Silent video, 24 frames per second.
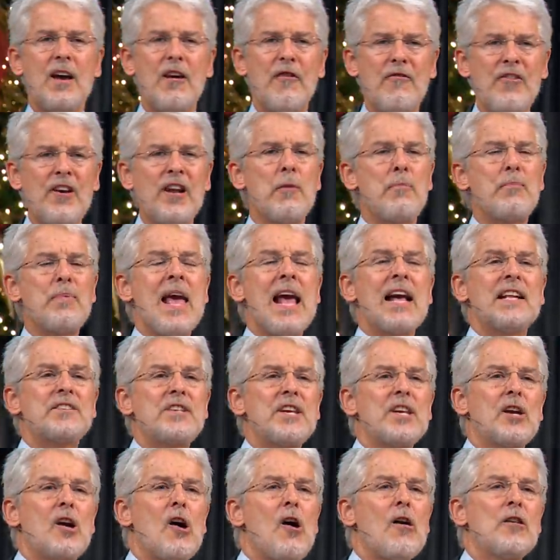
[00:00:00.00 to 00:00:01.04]
Philip
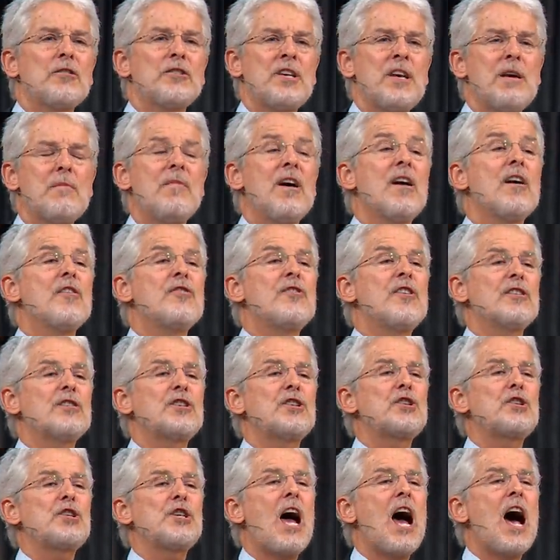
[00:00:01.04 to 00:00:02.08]
Yancey calls him the
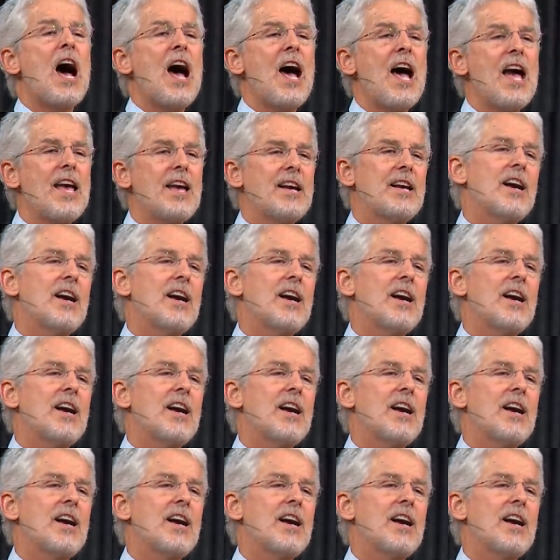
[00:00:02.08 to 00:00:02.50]
shy